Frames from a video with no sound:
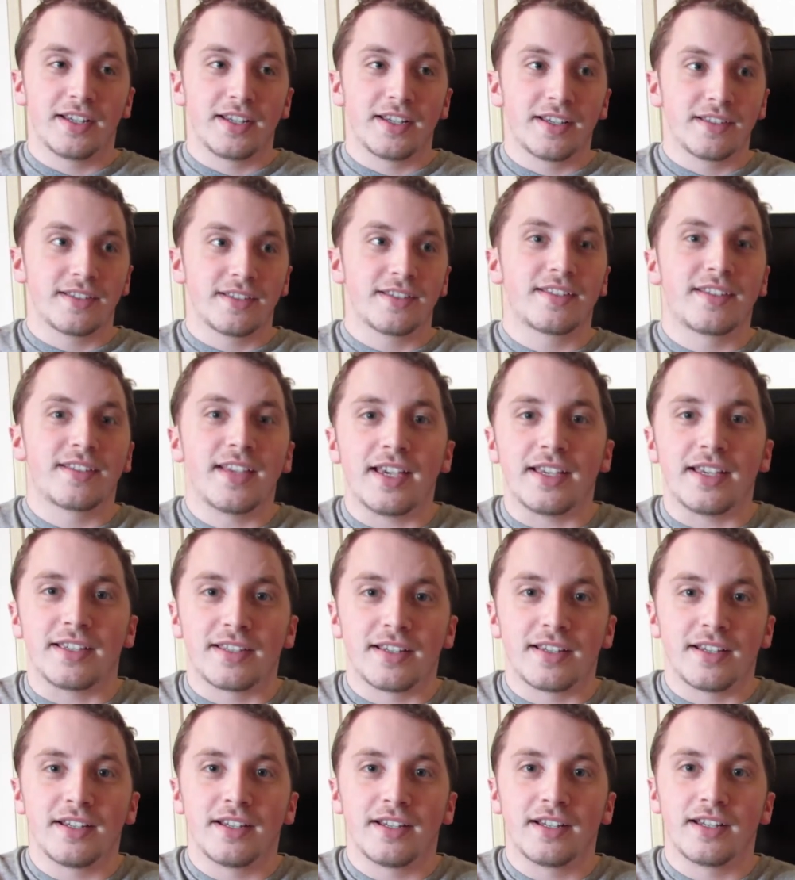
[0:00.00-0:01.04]

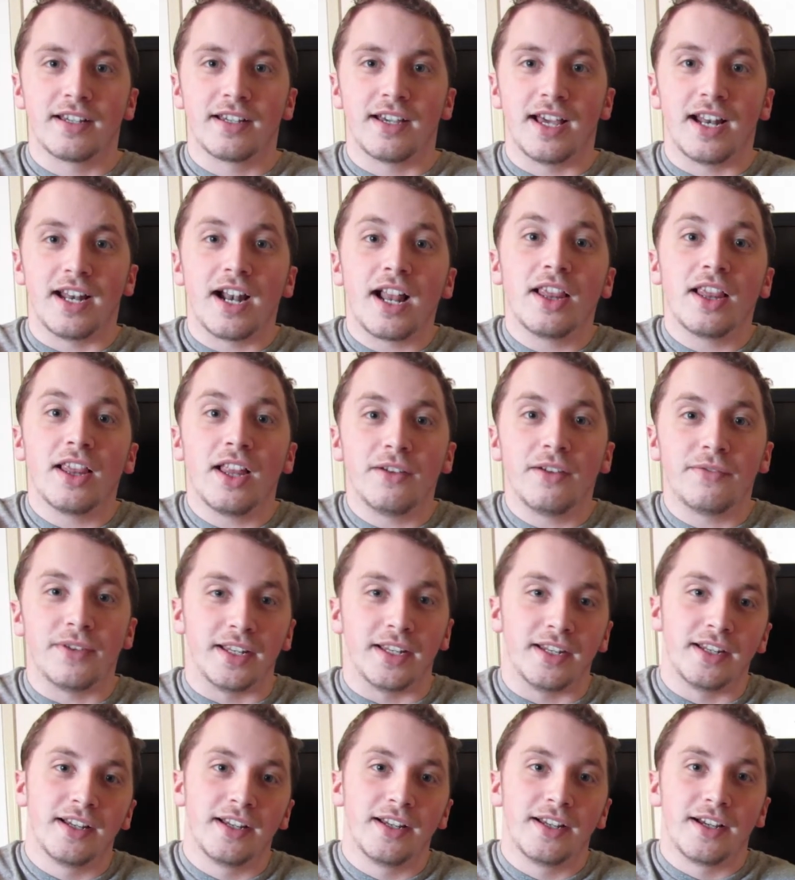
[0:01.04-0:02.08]
synced, and I love
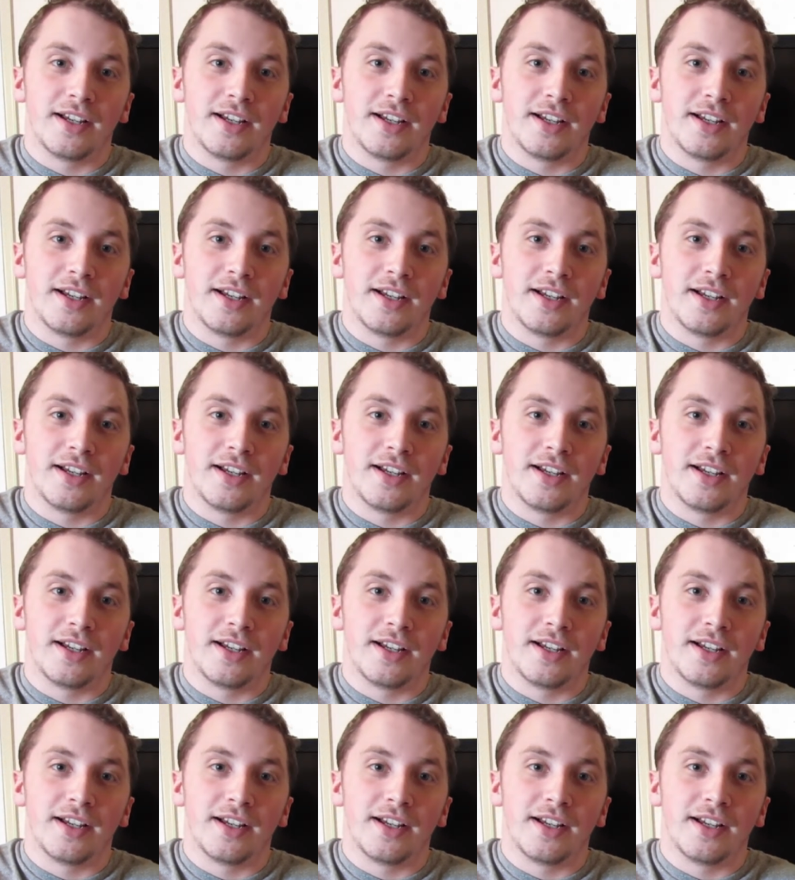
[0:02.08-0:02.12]
it.